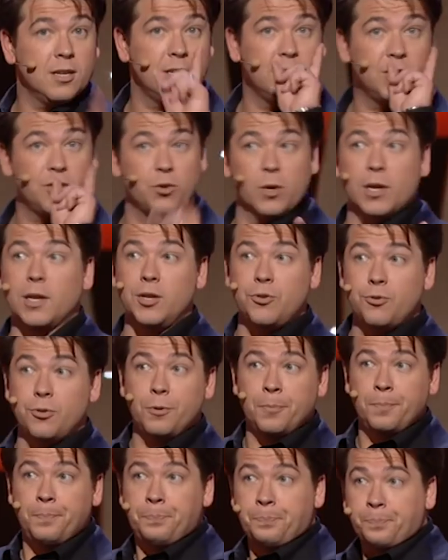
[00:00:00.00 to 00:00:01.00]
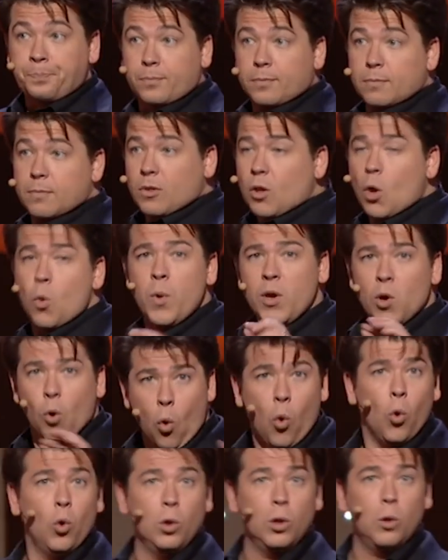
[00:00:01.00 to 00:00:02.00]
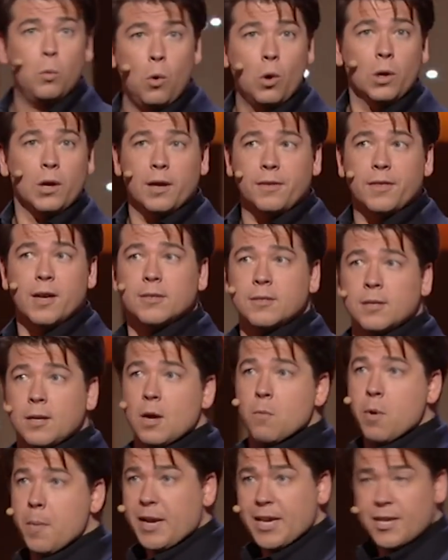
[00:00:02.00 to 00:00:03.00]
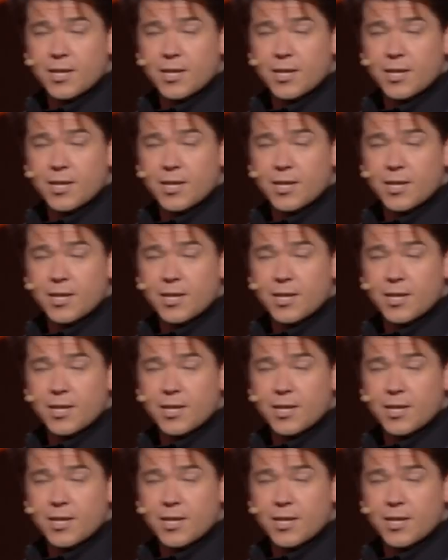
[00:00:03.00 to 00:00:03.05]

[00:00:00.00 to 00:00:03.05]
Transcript: actually strictly true. We all walk like that when we